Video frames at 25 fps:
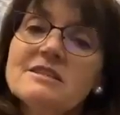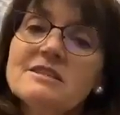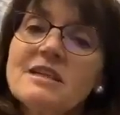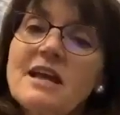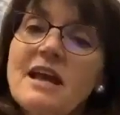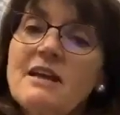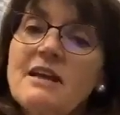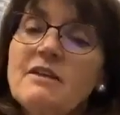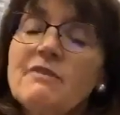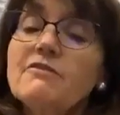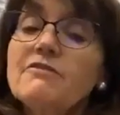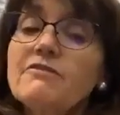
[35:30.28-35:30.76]

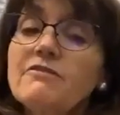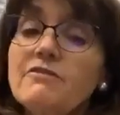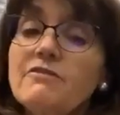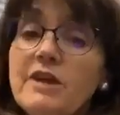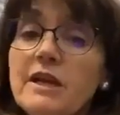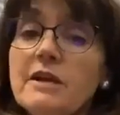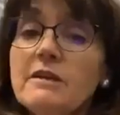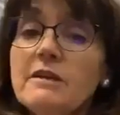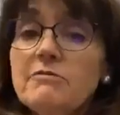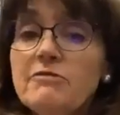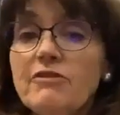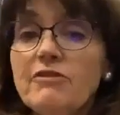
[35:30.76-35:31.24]
kind of
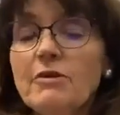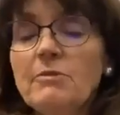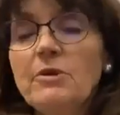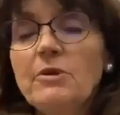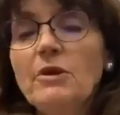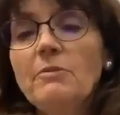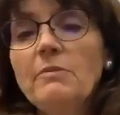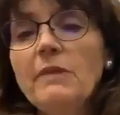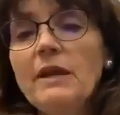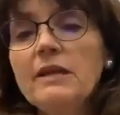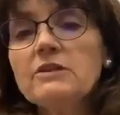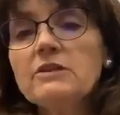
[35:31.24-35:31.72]
freedom from
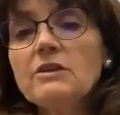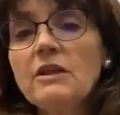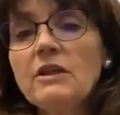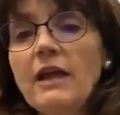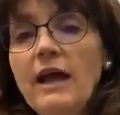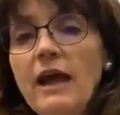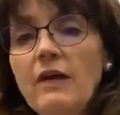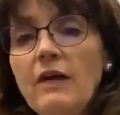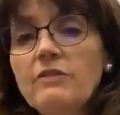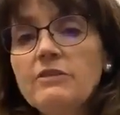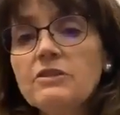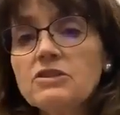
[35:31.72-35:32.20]
your mental
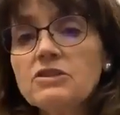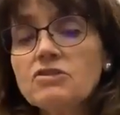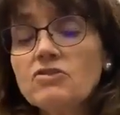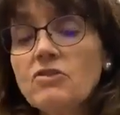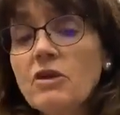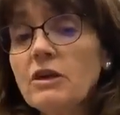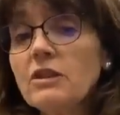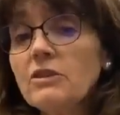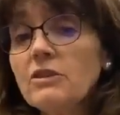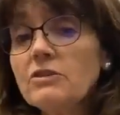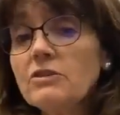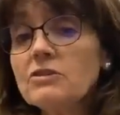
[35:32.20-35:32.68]
health
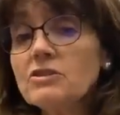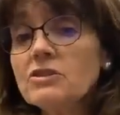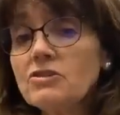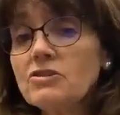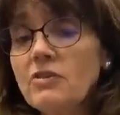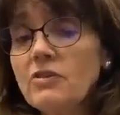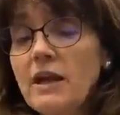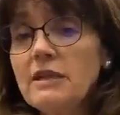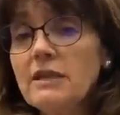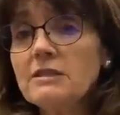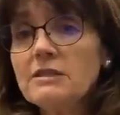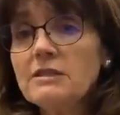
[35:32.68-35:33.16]
struggle or
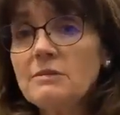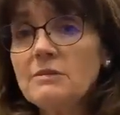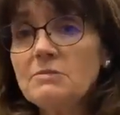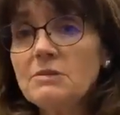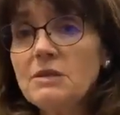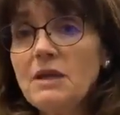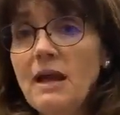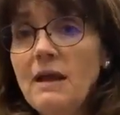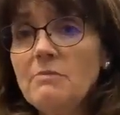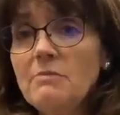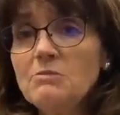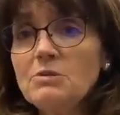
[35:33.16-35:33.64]
strain
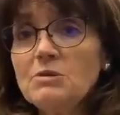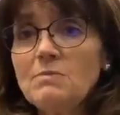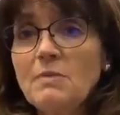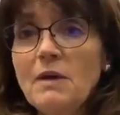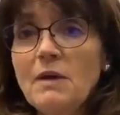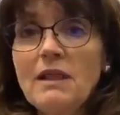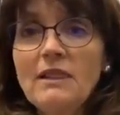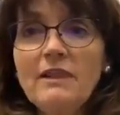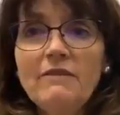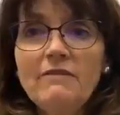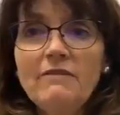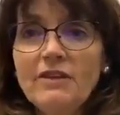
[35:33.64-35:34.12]
sometimes
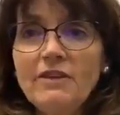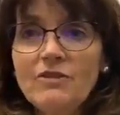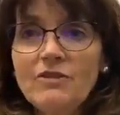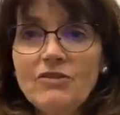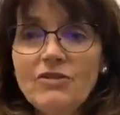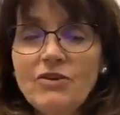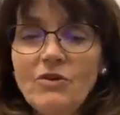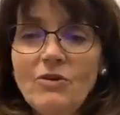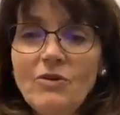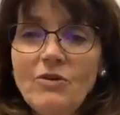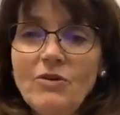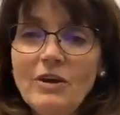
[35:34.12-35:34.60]
by living
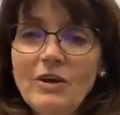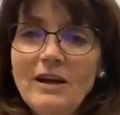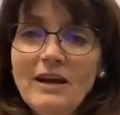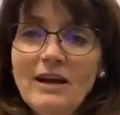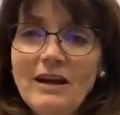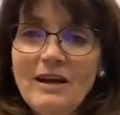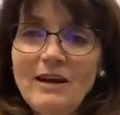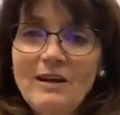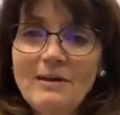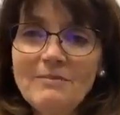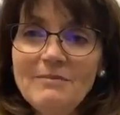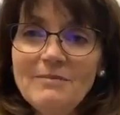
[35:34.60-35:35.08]
through
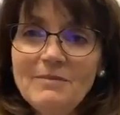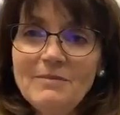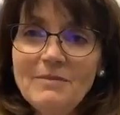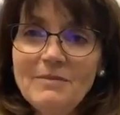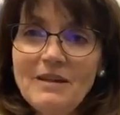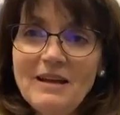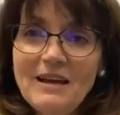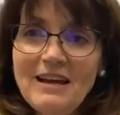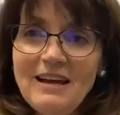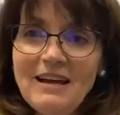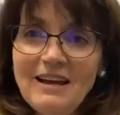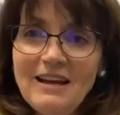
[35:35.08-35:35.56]

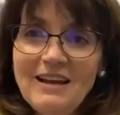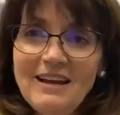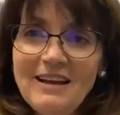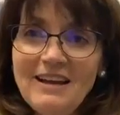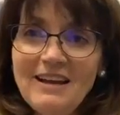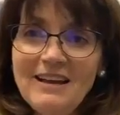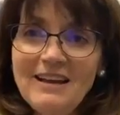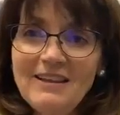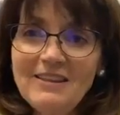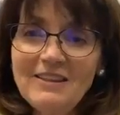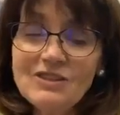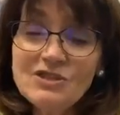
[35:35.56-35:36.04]

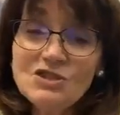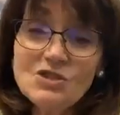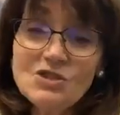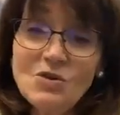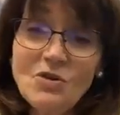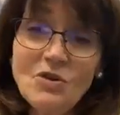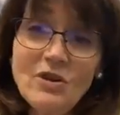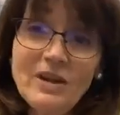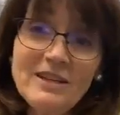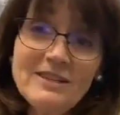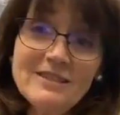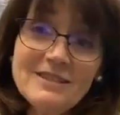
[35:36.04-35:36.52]
the
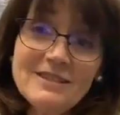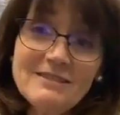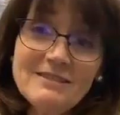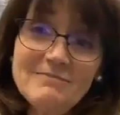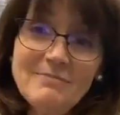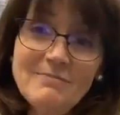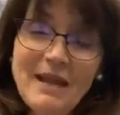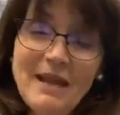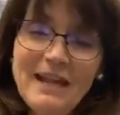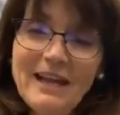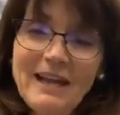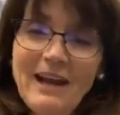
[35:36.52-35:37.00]
story's
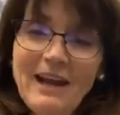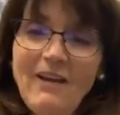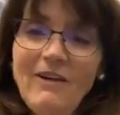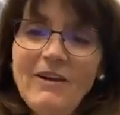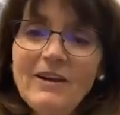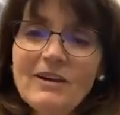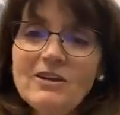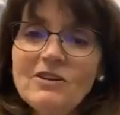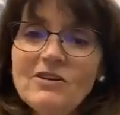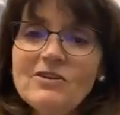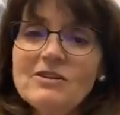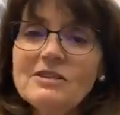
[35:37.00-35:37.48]
main
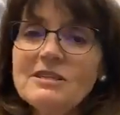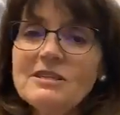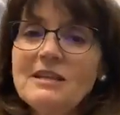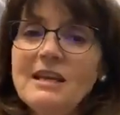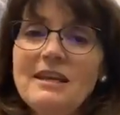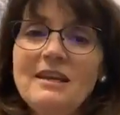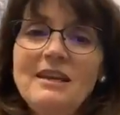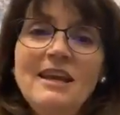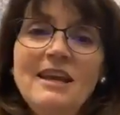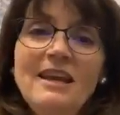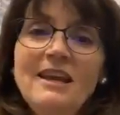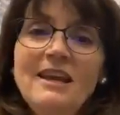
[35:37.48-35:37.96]
characters.
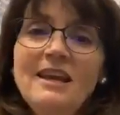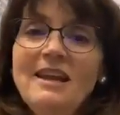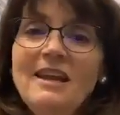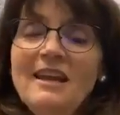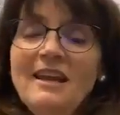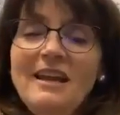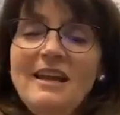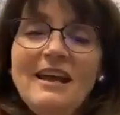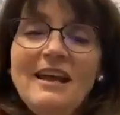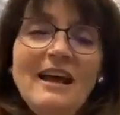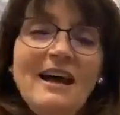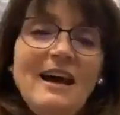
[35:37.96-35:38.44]
And
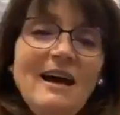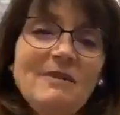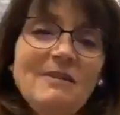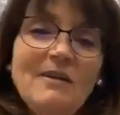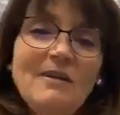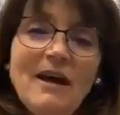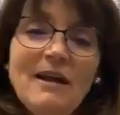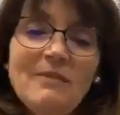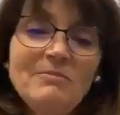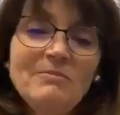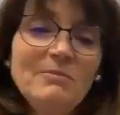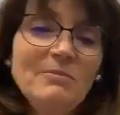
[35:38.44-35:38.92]

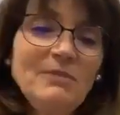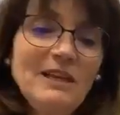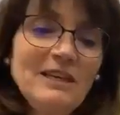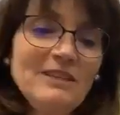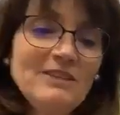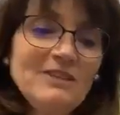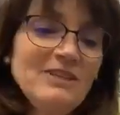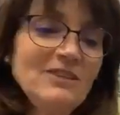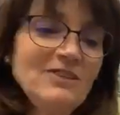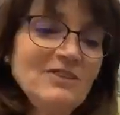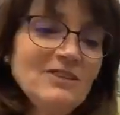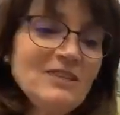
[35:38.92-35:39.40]
I'm
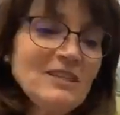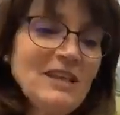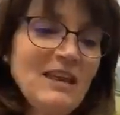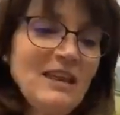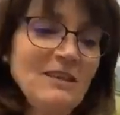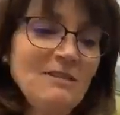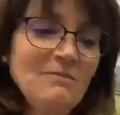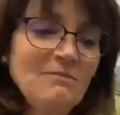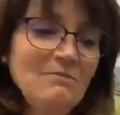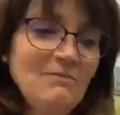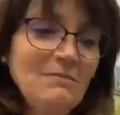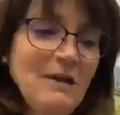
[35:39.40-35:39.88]
into
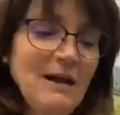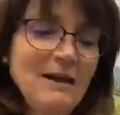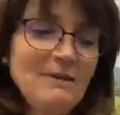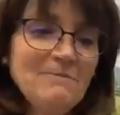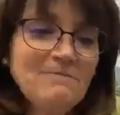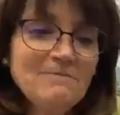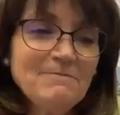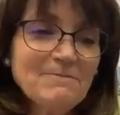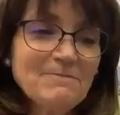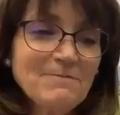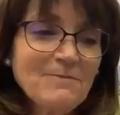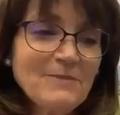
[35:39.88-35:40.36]
some
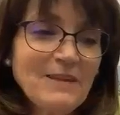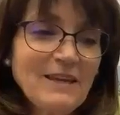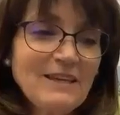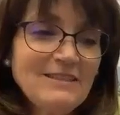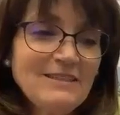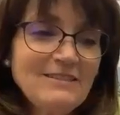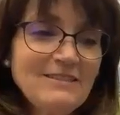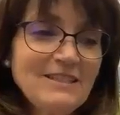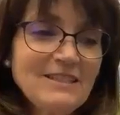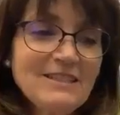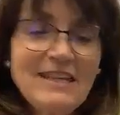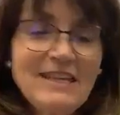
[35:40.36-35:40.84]

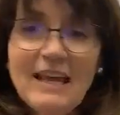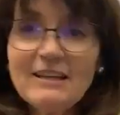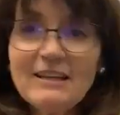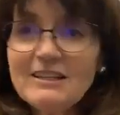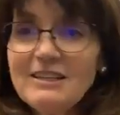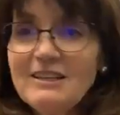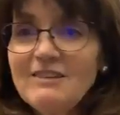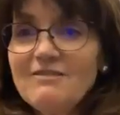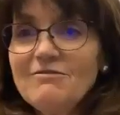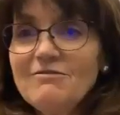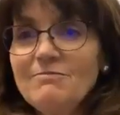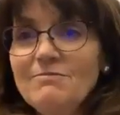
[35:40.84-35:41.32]

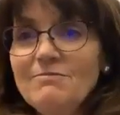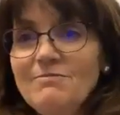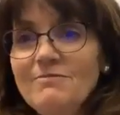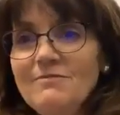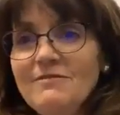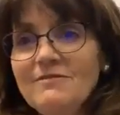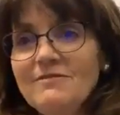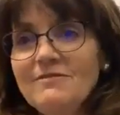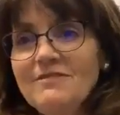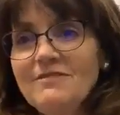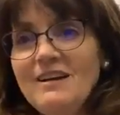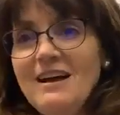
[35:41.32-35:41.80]
detective
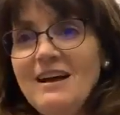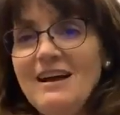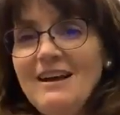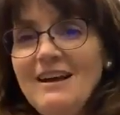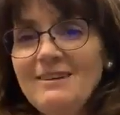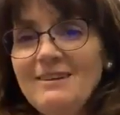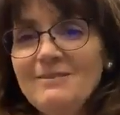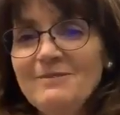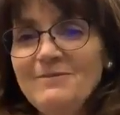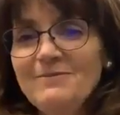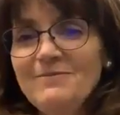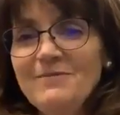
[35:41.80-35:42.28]
uh,